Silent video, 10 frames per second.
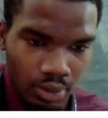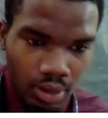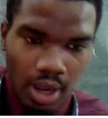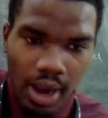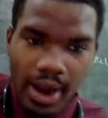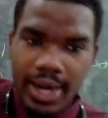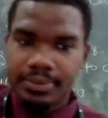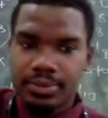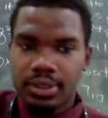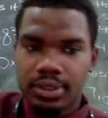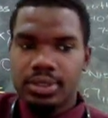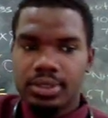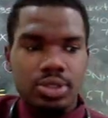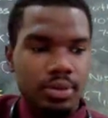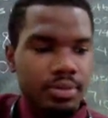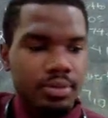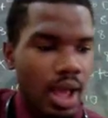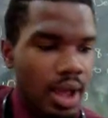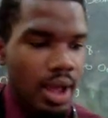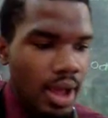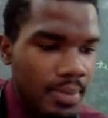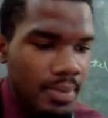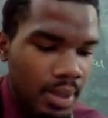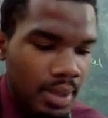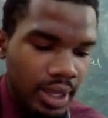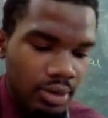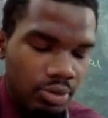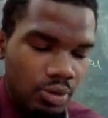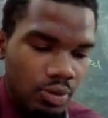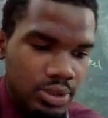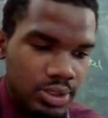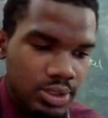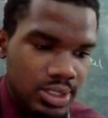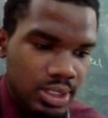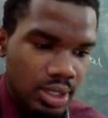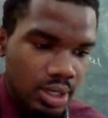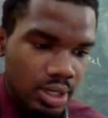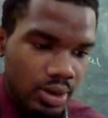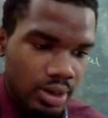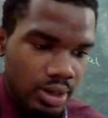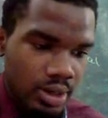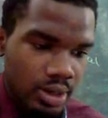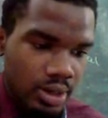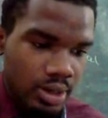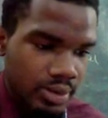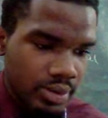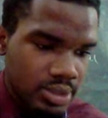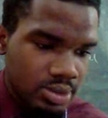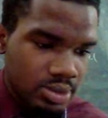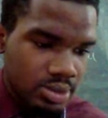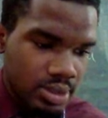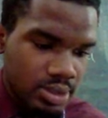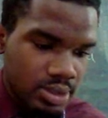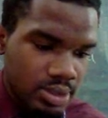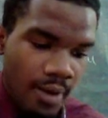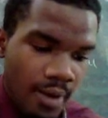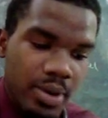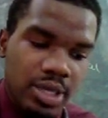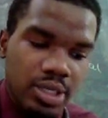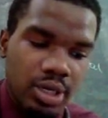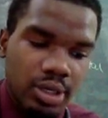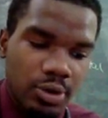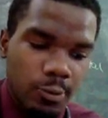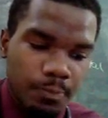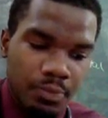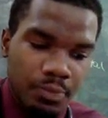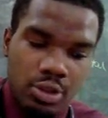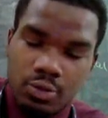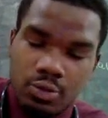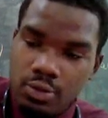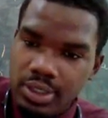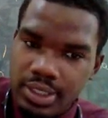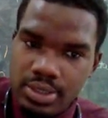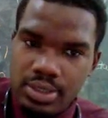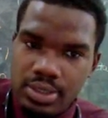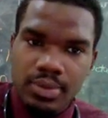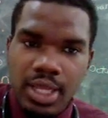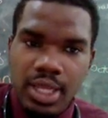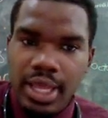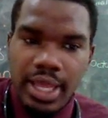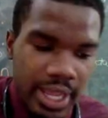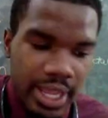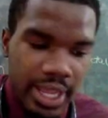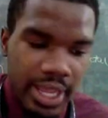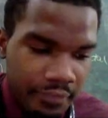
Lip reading: Alright, so I'm not getting through to Jessica or the rest of the students, but here's what you're gonna do. The rule is, if